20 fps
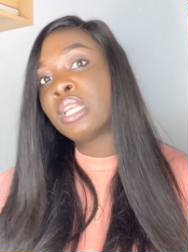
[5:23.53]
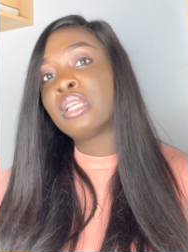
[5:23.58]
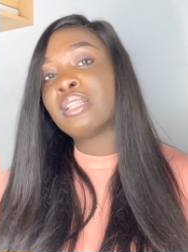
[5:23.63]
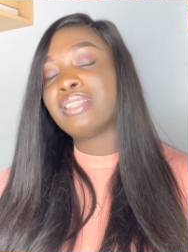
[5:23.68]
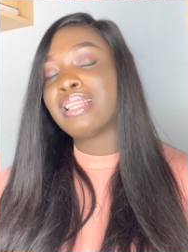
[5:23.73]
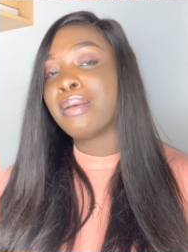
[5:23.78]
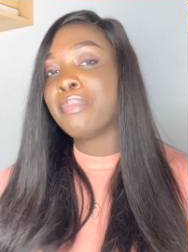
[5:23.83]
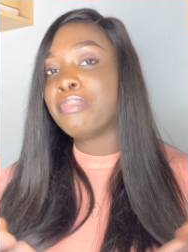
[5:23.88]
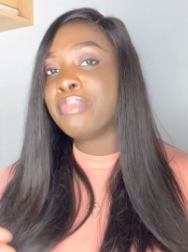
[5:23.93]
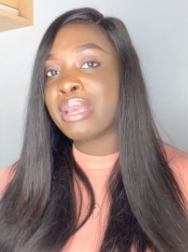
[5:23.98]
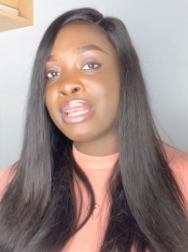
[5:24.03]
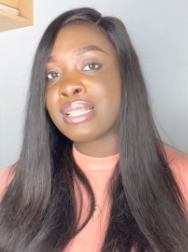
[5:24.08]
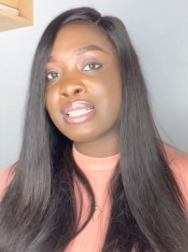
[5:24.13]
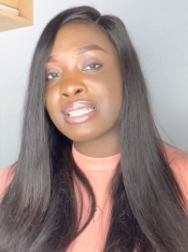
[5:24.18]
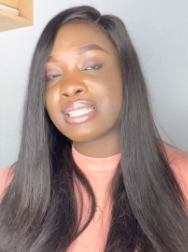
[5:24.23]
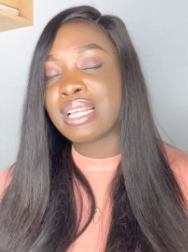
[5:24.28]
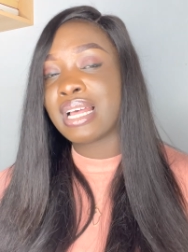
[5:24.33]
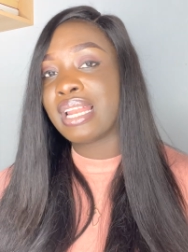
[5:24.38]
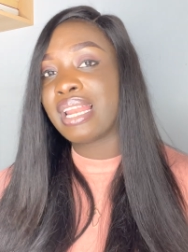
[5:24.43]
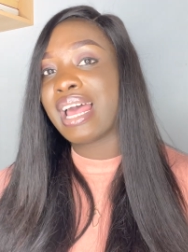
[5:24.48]
That meant
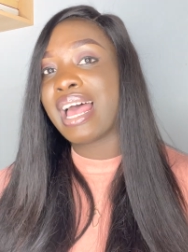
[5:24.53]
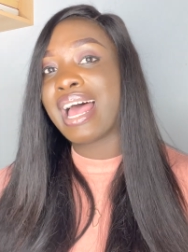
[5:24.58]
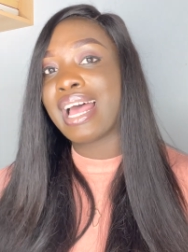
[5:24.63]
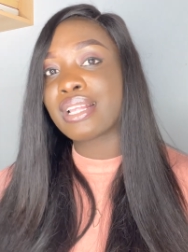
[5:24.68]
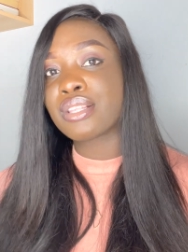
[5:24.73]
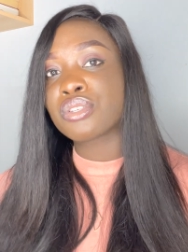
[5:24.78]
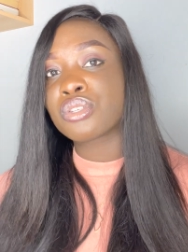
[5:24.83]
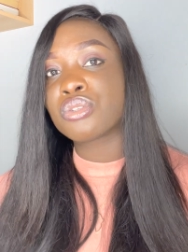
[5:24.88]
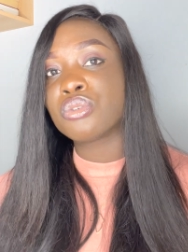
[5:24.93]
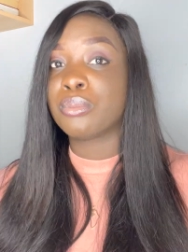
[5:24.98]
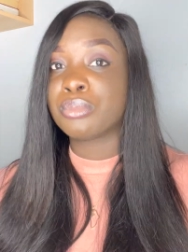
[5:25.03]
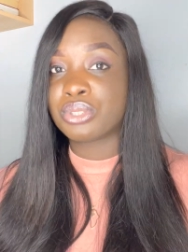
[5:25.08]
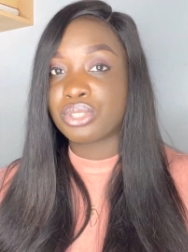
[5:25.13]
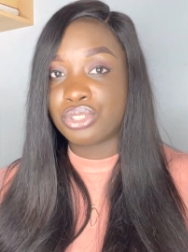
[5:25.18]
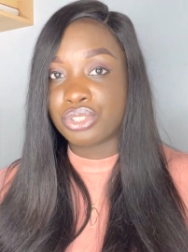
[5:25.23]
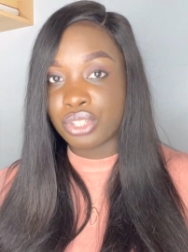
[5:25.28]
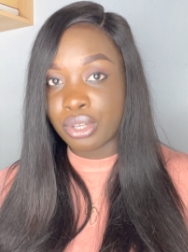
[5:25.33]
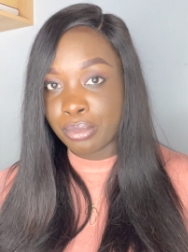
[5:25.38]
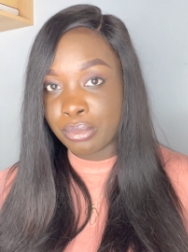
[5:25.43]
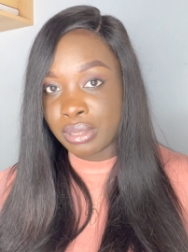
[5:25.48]
that I had to come to
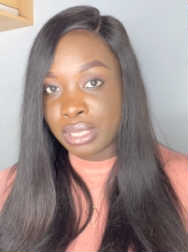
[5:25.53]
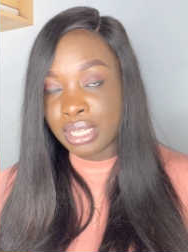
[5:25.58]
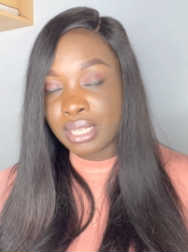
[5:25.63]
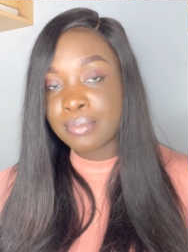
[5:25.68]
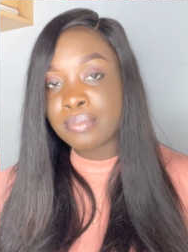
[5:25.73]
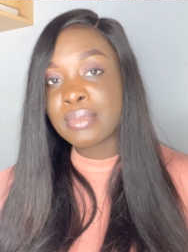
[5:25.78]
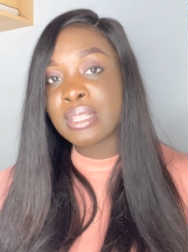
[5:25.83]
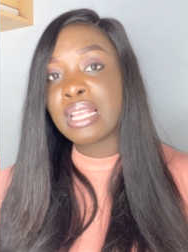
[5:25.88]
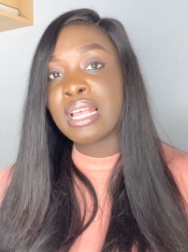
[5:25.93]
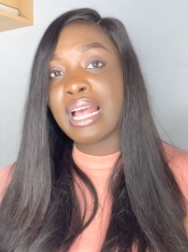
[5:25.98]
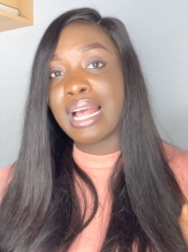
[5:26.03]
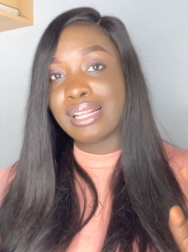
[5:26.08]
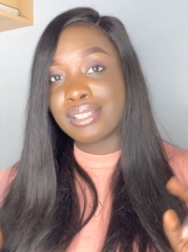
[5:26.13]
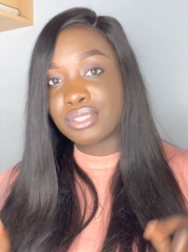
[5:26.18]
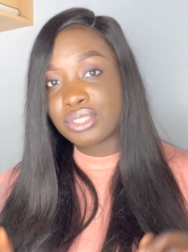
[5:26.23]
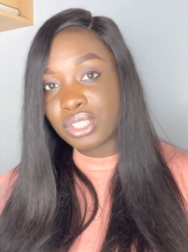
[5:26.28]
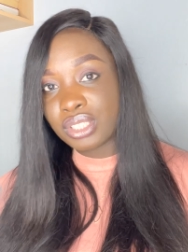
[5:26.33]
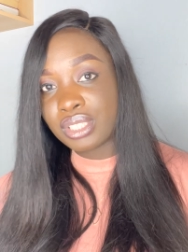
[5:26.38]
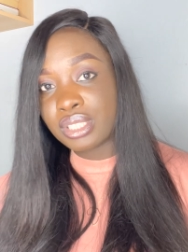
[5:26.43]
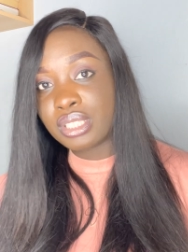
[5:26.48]
Germany and
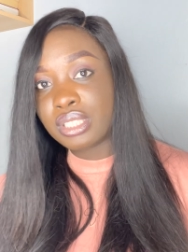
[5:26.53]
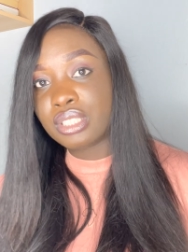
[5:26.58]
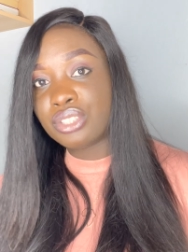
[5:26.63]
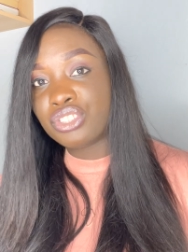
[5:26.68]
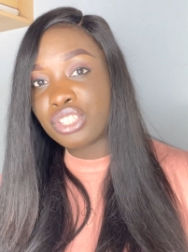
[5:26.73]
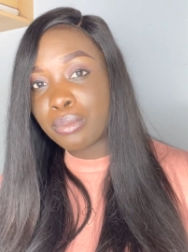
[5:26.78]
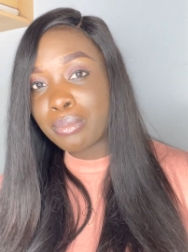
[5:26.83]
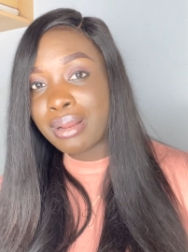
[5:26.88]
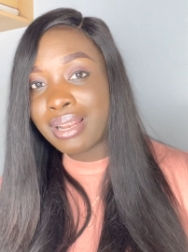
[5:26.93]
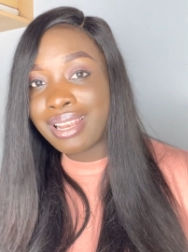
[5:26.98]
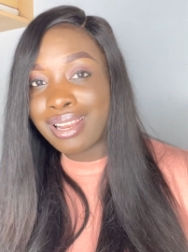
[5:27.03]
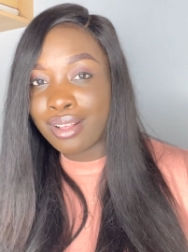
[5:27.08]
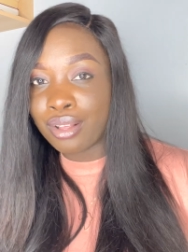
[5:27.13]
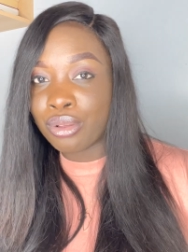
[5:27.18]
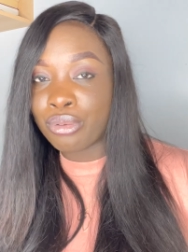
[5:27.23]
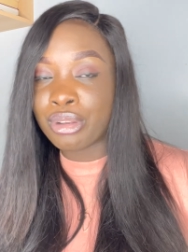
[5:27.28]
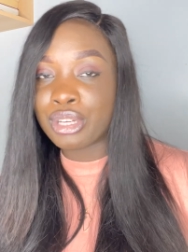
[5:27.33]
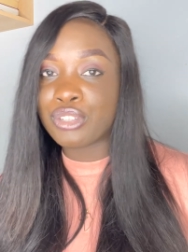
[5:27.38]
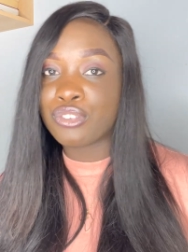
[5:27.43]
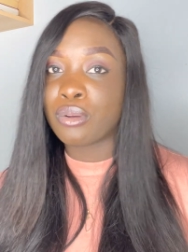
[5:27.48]
study the German
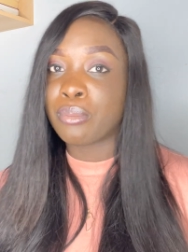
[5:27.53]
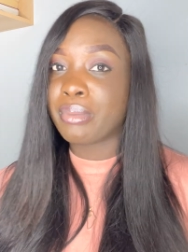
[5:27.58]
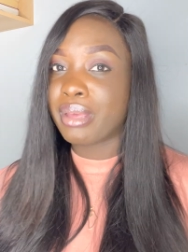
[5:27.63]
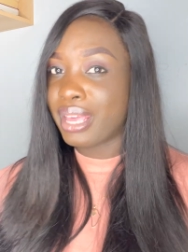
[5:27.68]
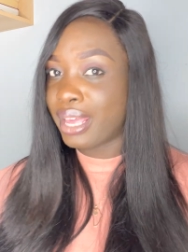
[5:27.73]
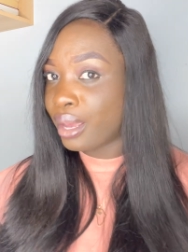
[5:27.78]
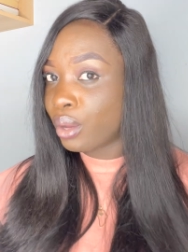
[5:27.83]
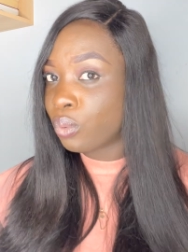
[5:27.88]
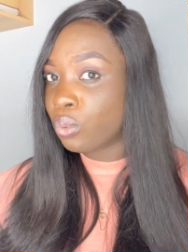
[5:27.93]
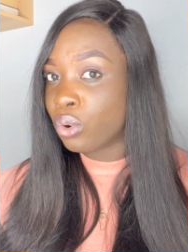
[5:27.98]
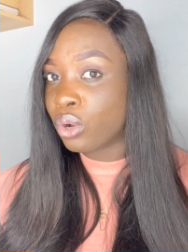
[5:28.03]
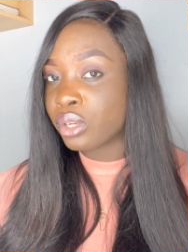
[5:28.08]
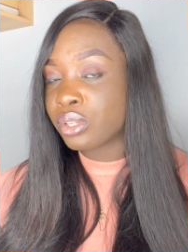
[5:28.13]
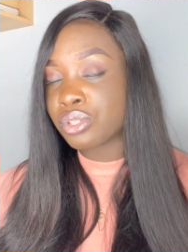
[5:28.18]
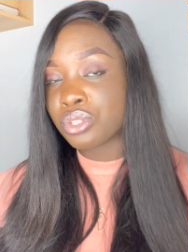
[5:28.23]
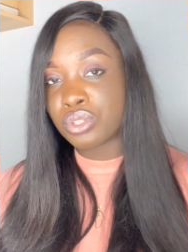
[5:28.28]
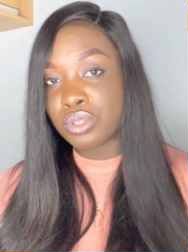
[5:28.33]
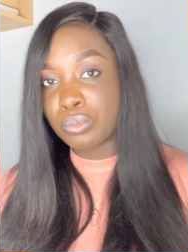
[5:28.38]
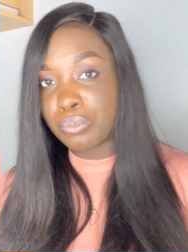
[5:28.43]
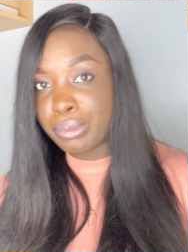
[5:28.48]
language from
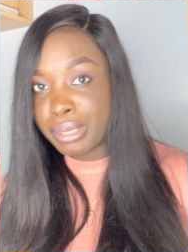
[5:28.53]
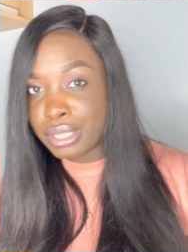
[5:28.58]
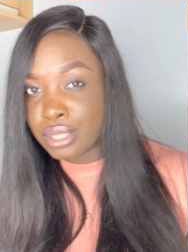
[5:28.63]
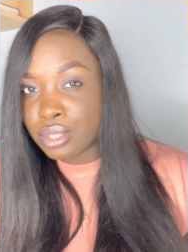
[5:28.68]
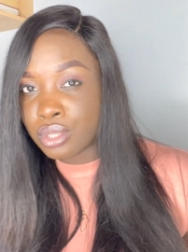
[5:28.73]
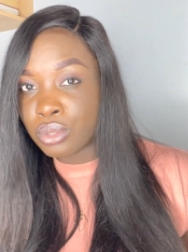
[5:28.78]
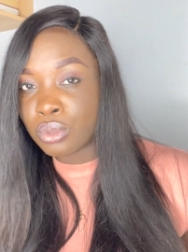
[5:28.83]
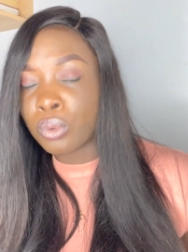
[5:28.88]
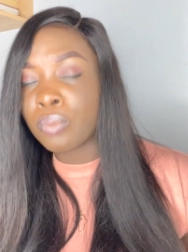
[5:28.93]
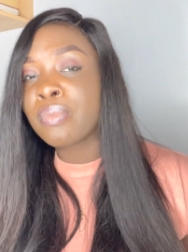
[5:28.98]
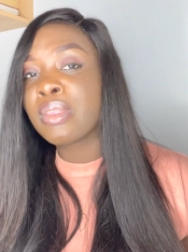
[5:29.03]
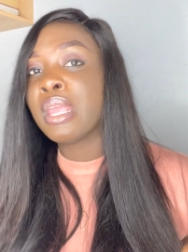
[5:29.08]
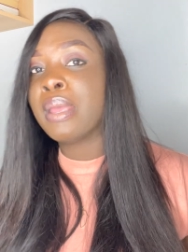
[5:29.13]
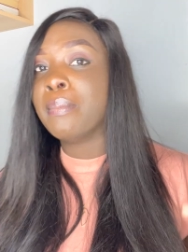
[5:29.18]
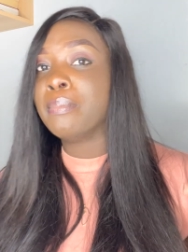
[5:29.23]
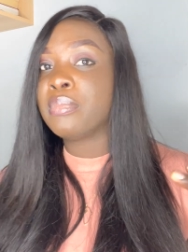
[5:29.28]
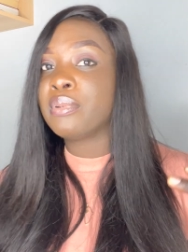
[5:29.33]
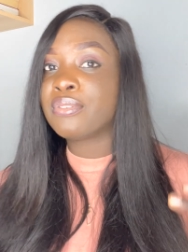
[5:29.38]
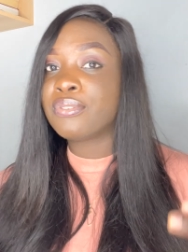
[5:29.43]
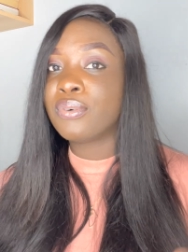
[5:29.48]
A1 to B2
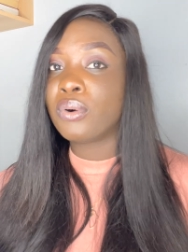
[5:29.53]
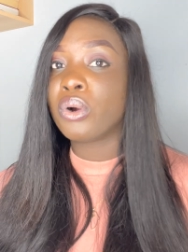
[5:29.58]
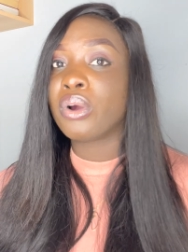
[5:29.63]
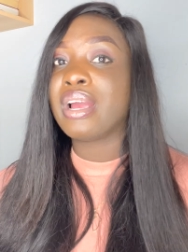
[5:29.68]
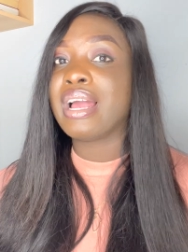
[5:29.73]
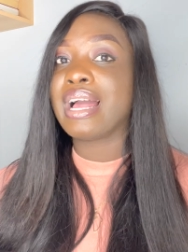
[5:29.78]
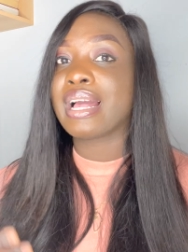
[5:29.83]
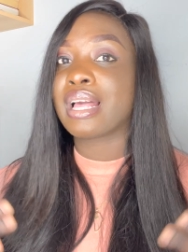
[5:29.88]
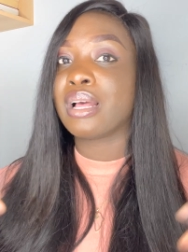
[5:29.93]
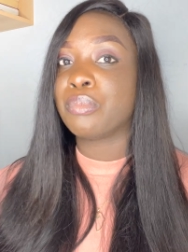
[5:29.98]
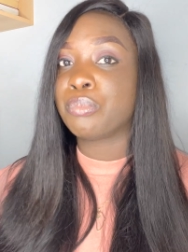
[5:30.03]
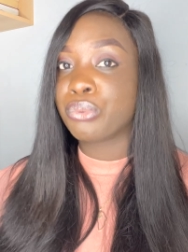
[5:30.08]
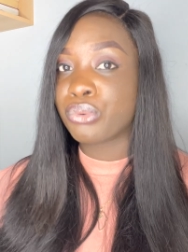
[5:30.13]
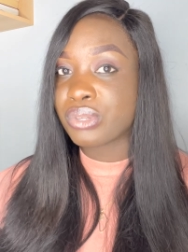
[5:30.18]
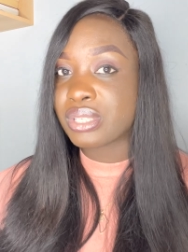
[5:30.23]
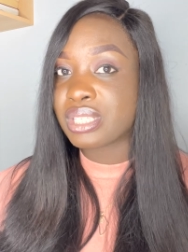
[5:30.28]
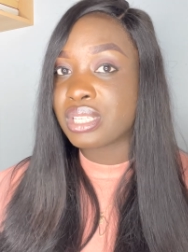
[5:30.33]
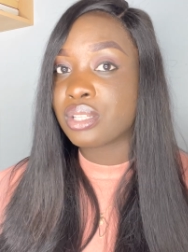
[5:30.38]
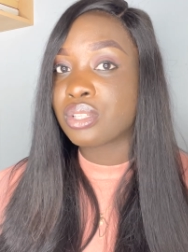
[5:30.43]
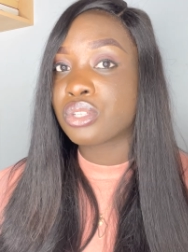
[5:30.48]
before I can
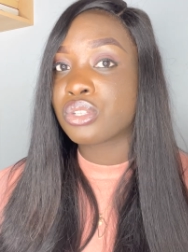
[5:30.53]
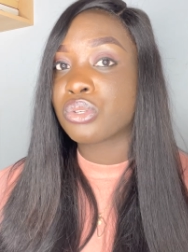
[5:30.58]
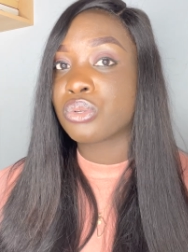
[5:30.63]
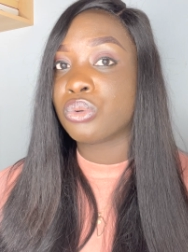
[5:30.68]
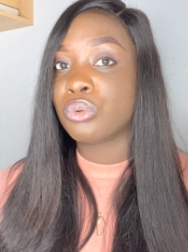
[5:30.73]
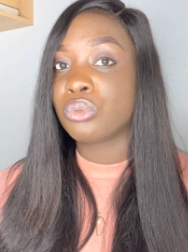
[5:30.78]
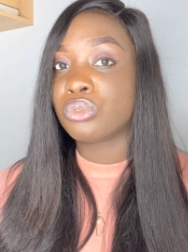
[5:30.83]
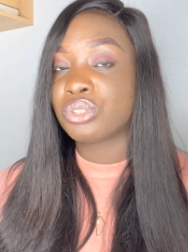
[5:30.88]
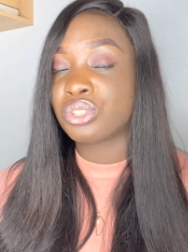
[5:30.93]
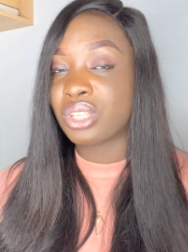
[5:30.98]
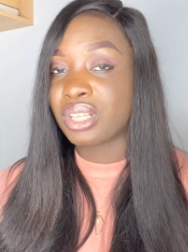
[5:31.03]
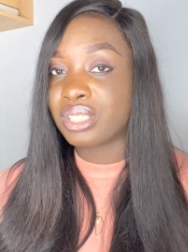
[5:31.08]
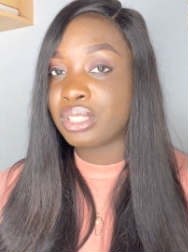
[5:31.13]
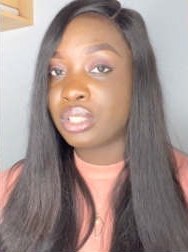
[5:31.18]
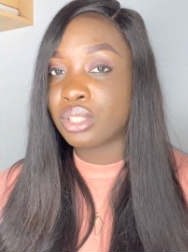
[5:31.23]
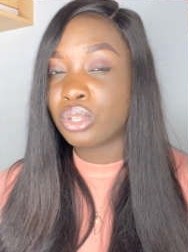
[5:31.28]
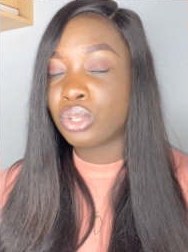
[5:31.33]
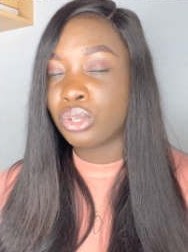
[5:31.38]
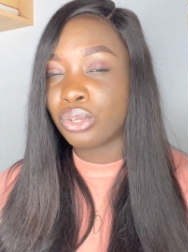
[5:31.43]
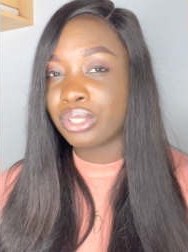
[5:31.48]
proceed to study the
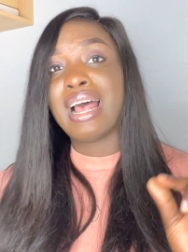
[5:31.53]
course.